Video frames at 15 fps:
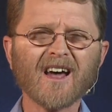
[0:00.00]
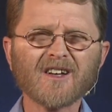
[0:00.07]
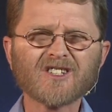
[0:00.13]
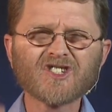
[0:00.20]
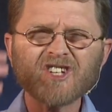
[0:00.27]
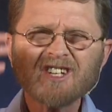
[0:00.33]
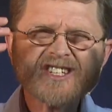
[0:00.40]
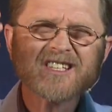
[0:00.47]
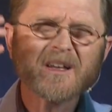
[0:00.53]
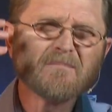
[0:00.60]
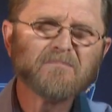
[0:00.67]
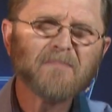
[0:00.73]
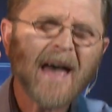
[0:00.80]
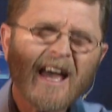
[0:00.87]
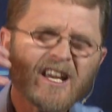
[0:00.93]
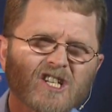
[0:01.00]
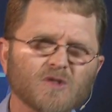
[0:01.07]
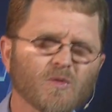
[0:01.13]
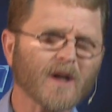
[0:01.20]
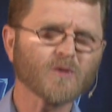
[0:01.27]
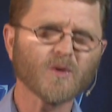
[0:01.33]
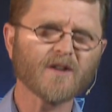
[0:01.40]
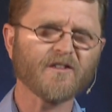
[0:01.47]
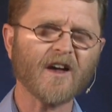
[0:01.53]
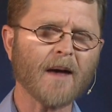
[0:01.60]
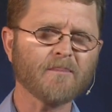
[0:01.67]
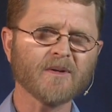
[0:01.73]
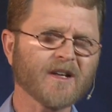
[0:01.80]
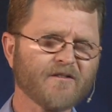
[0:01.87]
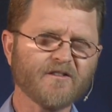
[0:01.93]
Just imagine what would have
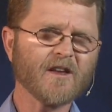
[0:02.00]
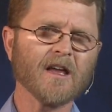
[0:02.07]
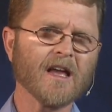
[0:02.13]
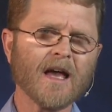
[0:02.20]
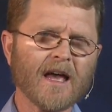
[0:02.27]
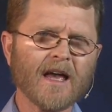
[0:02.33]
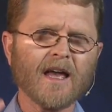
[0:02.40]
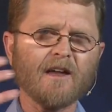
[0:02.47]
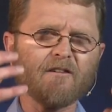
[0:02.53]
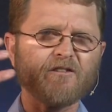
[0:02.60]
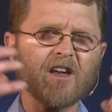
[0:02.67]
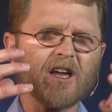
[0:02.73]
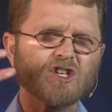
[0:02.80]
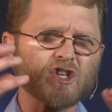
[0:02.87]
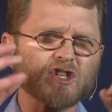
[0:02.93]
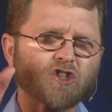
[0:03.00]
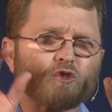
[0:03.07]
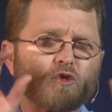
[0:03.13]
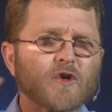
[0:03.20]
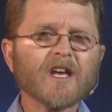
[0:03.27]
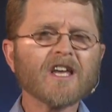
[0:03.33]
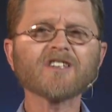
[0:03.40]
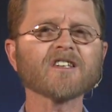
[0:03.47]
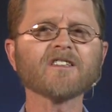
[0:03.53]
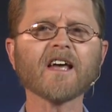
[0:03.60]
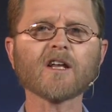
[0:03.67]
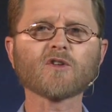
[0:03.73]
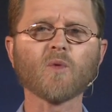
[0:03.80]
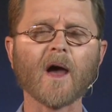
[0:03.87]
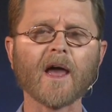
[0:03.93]
happened if he just reasoned
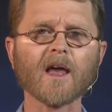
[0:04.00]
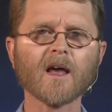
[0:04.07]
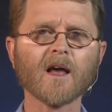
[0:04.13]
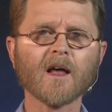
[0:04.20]
that way.